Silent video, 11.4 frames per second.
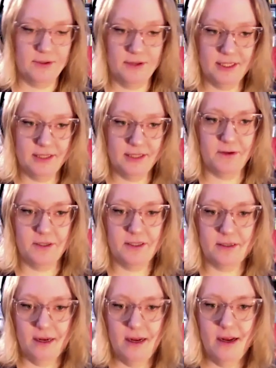So this is the
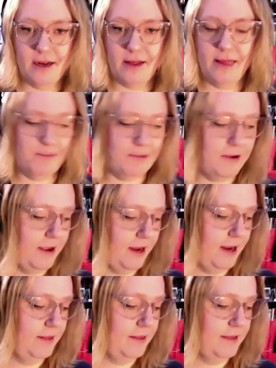first clip
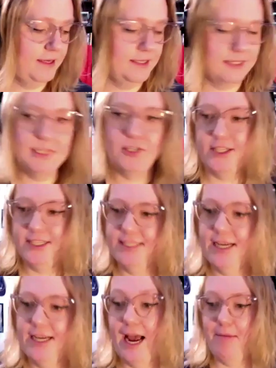in the Stitches in
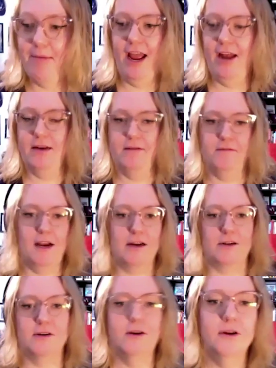Time edit of
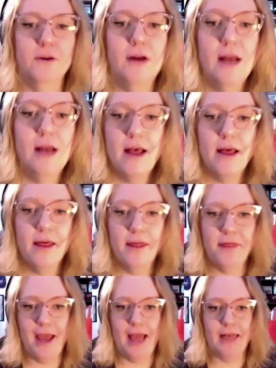Doctor Who
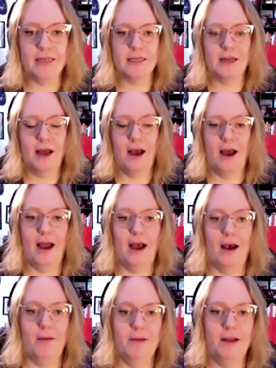that
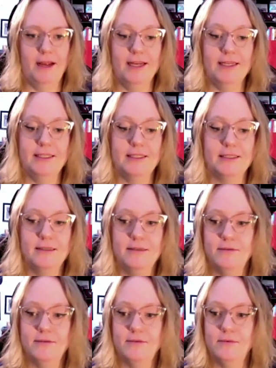is
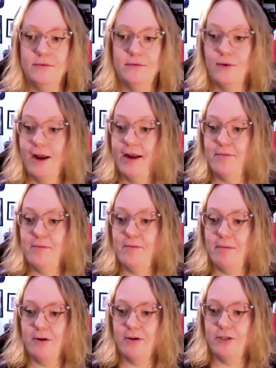random
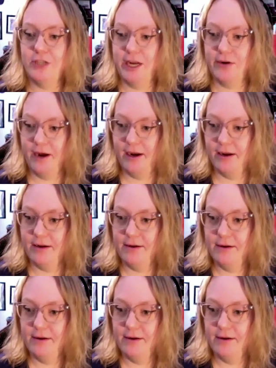number generated.